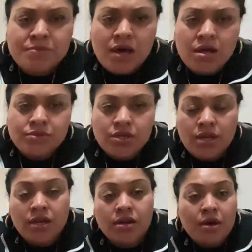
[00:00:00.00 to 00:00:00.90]
my arm's
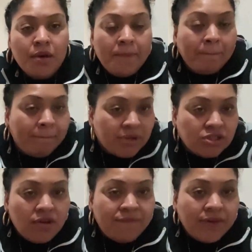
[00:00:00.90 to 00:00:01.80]
hurting. But
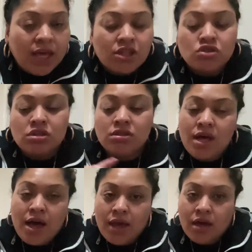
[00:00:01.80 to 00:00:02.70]
don't forget to
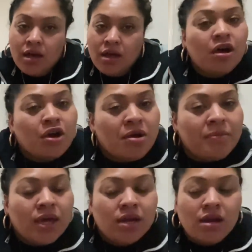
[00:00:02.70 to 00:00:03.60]
like,
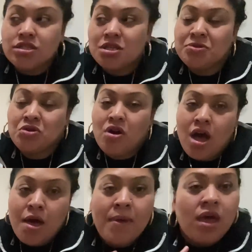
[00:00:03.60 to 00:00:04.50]
comment,
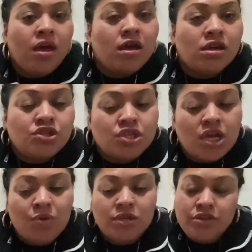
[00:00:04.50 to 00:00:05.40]
subscribe,
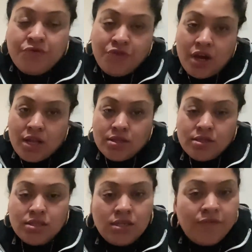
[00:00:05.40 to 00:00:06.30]
share with your
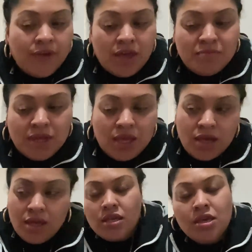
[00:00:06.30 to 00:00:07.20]
friends, your
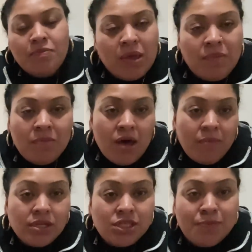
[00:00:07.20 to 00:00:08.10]
family, your baby
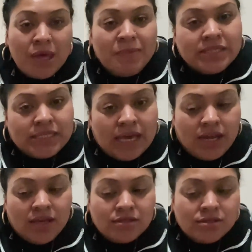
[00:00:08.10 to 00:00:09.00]
mamas, your baby
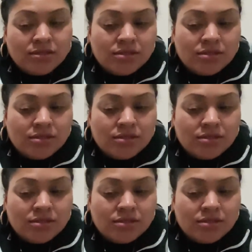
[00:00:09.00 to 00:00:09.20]
zaddies.